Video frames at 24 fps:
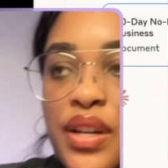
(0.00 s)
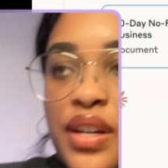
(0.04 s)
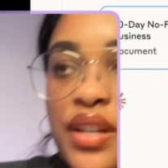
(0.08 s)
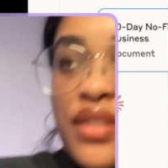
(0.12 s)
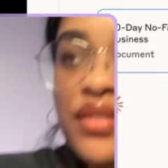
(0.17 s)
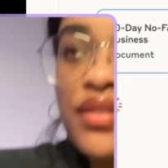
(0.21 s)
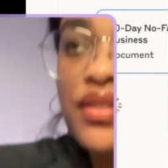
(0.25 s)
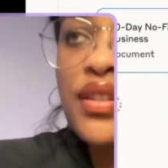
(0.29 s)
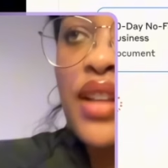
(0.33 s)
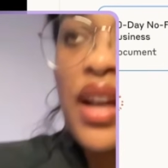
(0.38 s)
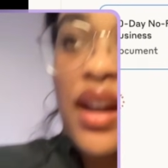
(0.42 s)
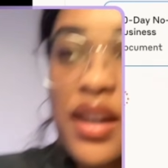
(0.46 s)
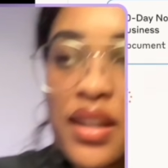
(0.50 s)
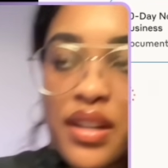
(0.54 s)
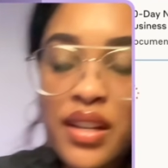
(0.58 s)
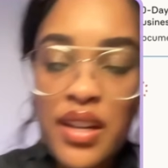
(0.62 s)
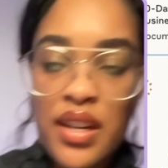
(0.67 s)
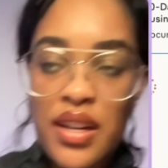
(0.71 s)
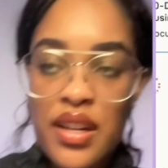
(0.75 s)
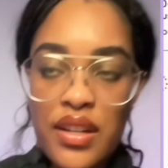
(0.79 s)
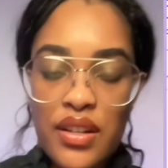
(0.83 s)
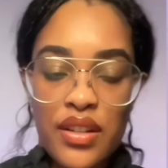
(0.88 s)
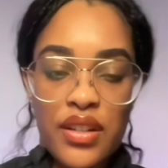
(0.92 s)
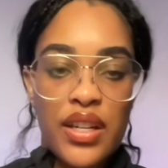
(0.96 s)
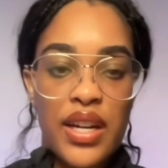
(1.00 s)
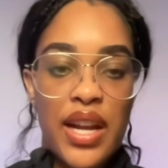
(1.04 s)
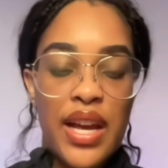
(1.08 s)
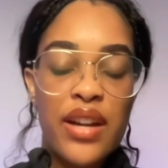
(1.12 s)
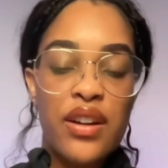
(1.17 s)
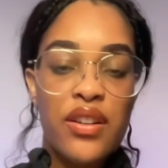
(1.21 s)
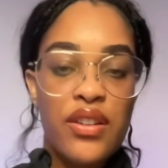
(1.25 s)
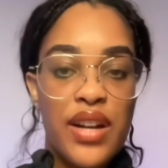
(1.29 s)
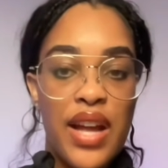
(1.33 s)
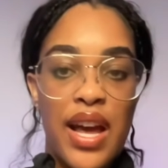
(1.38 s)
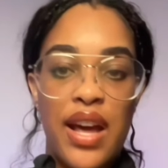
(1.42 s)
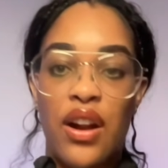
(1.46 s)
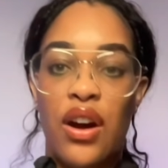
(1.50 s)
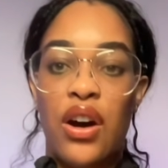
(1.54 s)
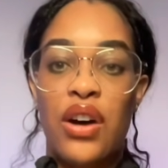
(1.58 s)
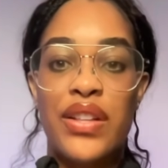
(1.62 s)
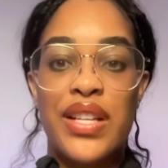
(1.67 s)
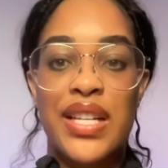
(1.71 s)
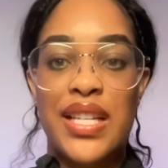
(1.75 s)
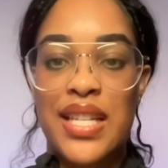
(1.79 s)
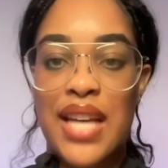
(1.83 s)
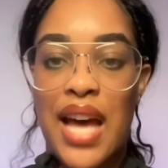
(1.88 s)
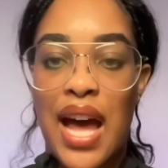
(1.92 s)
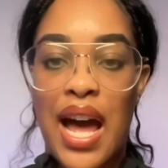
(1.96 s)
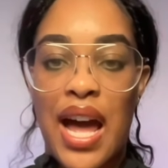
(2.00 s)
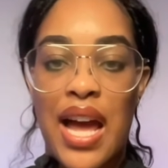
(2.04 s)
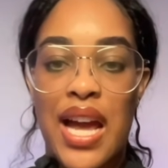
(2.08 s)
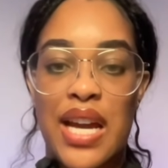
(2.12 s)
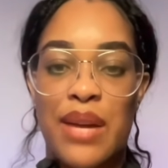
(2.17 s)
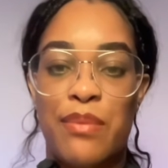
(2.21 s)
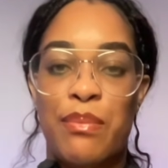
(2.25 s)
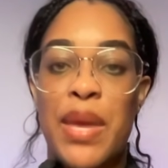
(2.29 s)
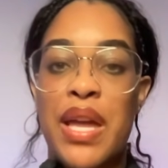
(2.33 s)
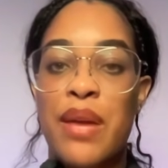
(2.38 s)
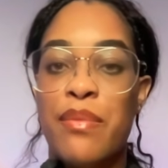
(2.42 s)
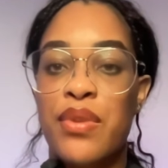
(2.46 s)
there's not good internet all the time.